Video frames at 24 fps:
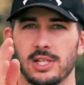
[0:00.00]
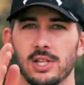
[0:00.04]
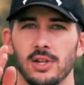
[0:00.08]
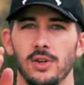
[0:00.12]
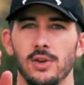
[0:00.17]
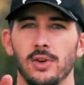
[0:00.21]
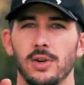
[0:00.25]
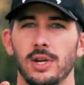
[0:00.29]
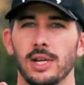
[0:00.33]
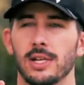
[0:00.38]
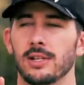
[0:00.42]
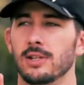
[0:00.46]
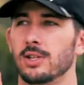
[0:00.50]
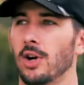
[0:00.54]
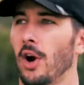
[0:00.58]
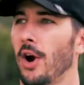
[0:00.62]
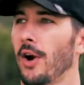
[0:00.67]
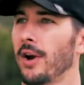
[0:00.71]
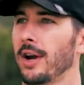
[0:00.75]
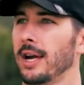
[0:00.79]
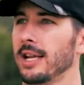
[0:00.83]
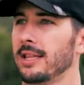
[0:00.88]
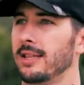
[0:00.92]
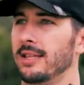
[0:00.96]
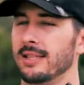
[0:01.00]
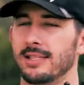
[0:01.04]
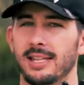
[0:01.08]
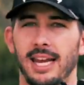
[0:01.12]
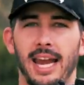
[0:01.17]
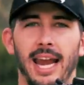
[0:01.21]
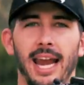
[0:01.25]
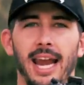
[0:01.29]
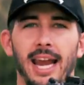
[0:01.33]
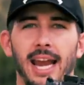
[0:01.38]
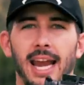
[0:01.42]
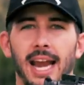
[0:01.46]
So you can target this
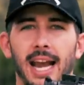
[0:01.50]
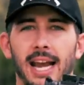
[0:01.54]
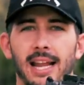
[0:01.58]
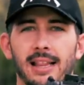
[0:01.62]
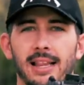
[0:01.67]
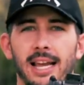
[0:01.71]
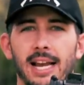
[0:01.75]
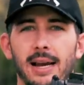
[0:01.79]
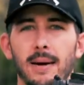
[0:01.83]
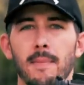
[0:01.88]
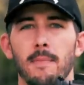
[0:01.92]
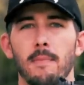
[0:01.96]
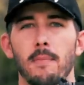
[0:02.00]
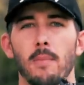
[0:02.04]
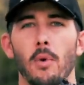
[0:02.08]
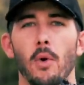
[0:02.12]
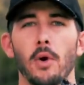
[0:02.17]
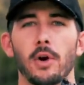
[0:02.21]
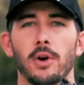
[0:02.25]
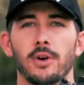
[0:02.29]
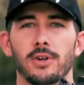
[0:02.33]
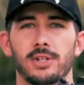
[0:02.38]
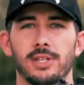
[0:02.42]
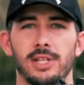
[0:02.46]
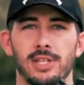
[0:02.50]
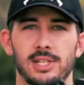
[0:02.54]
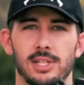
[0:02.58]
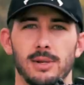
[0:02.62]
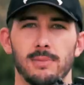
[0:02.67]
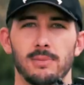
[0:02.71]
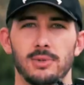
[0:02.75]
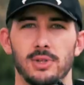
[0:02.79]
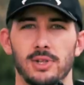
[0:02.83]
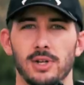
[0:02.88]
Can Cannon like a mortar system.